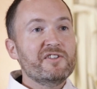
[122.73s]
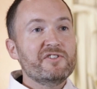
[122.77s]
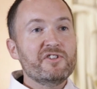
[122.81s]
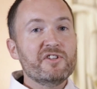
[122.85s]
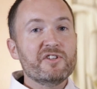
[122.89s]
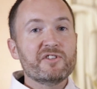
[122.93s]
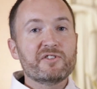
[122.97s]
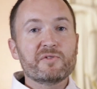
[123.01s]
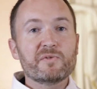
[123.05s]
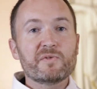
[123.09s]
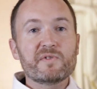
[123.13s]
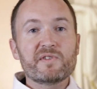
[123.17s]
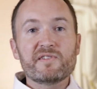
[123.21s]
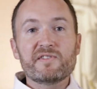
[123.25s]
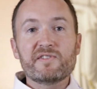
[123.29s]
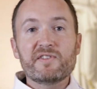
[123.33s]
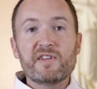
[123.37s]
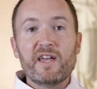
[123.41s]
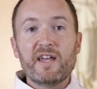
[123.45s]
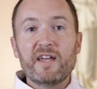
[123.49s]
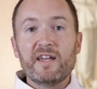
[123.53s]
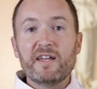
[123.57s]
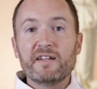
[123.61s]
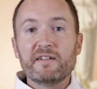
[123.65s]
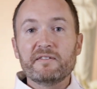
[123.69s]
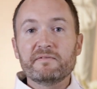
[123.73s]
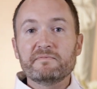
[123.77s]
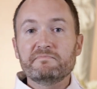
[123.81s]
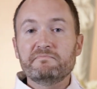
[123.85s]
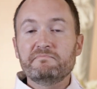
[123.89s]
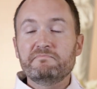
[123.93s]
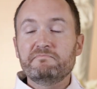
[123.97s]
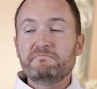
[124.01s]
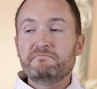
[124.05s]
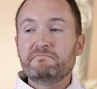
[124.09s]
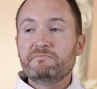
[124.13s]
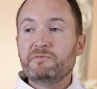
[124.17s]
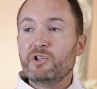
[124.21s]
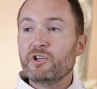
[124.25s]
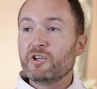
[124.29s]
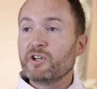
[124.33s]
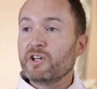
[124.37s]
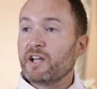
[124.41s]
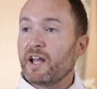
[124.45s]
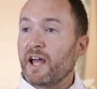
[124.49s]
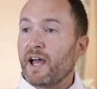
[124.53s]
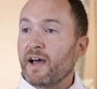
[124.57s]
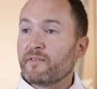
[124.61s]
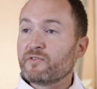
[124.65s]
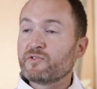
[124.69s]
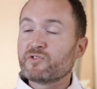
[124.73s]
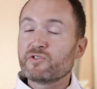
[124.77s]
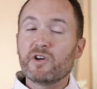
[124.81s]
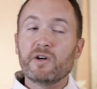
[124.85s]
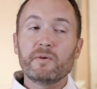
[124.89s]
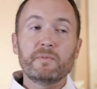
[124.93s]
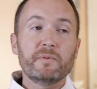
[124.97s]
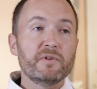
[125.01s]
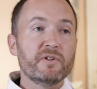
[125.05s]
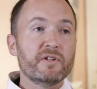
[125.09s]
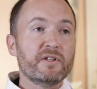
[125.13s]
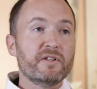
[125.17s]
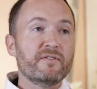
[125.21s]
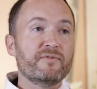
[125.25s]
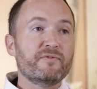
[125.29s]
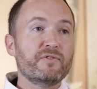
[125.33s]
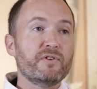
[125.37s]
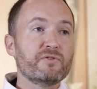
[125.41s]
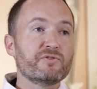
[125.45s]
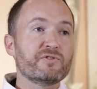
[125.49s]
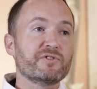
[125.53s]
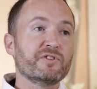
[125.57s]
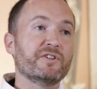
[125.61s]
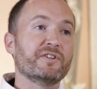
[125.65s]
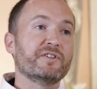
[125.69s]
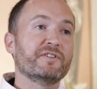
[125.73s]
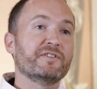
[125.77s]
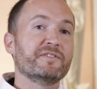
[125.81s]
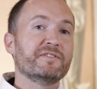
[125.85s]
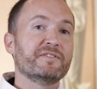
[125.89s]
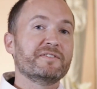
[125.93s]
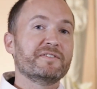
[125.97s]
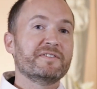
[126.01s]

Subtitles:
Jesus was saying, "You're going to have trouble in the future."